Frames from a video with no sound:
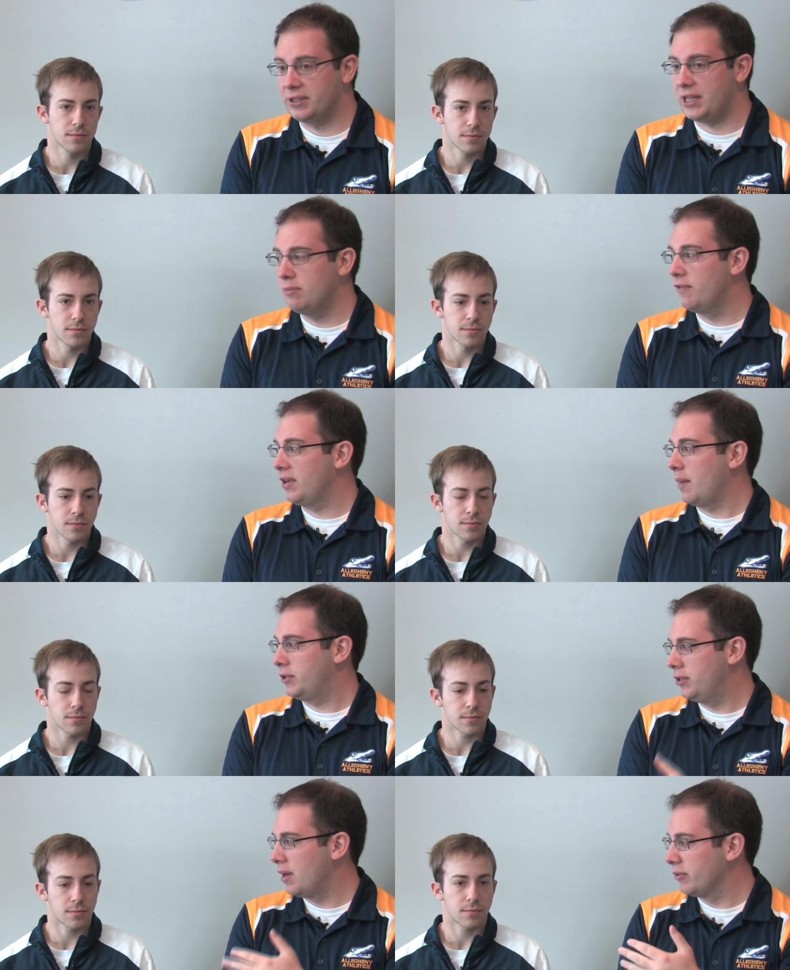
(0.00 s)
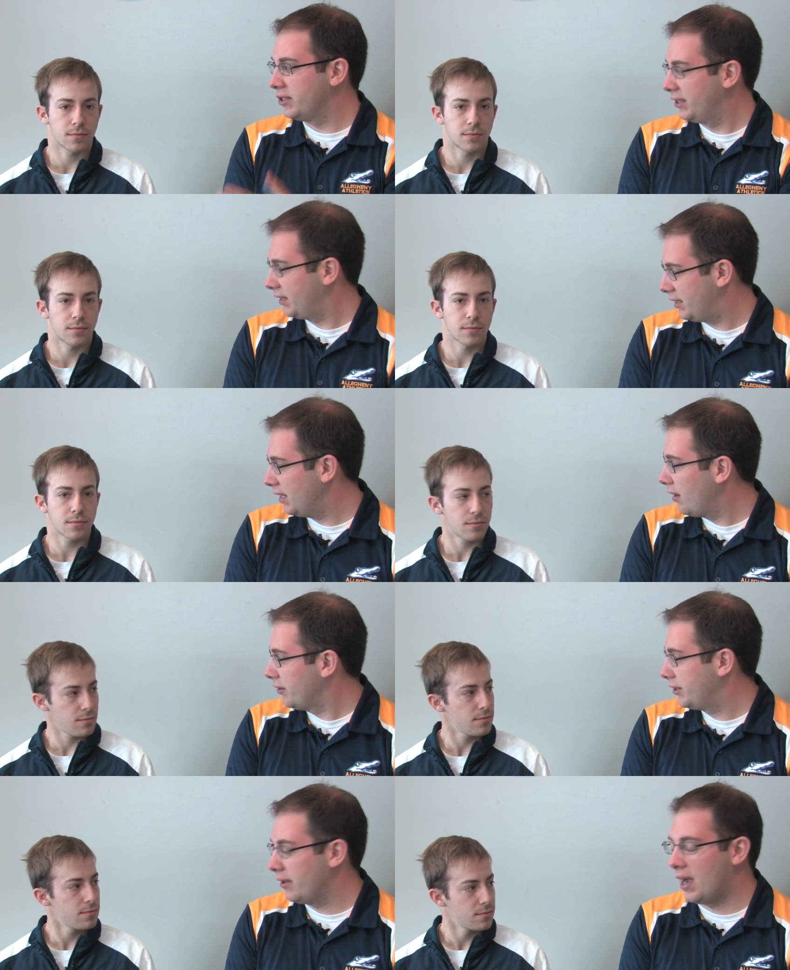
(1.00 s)
Speaker 1: The team moving up to number 16,
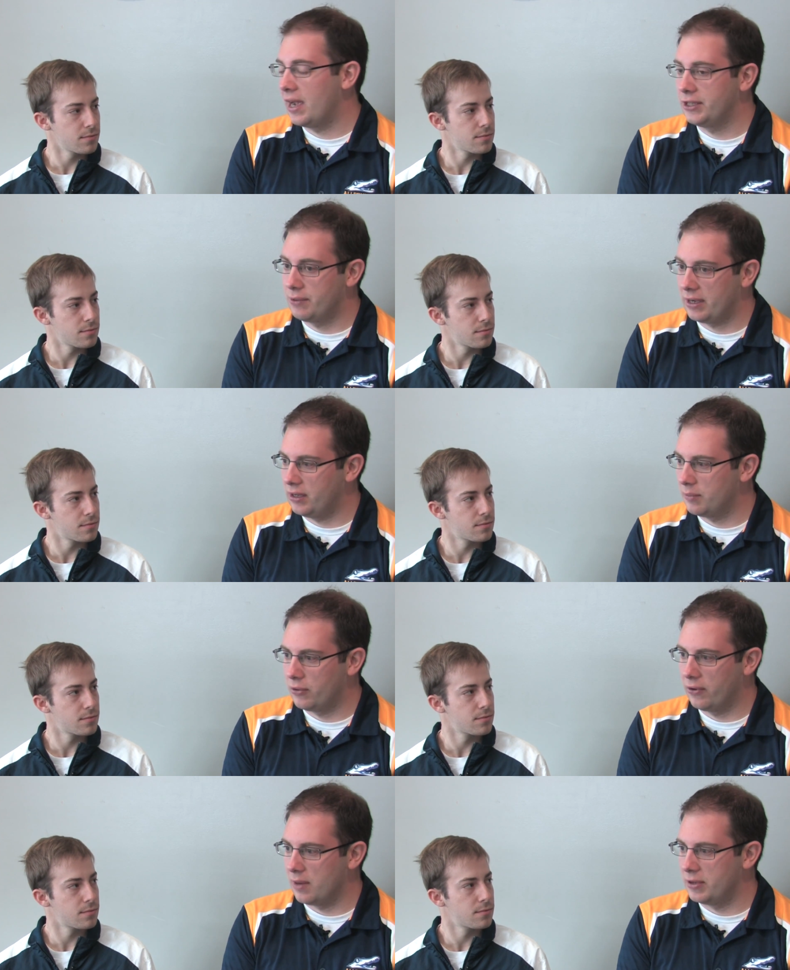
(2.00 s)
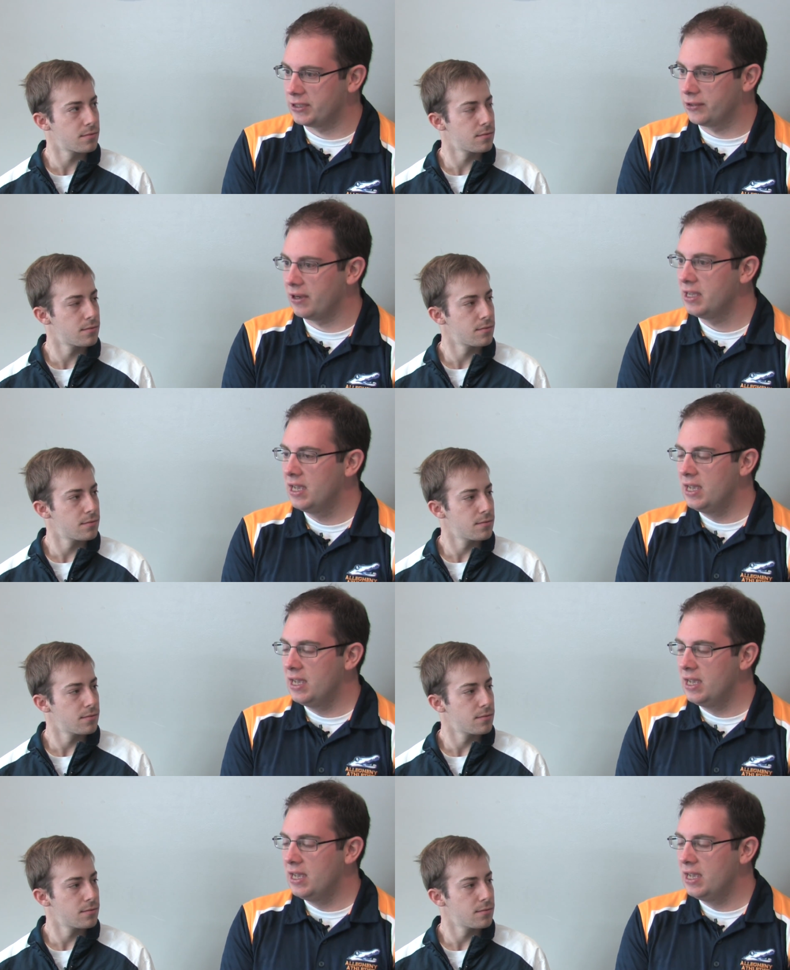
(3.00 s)
also the highest ranking in program history.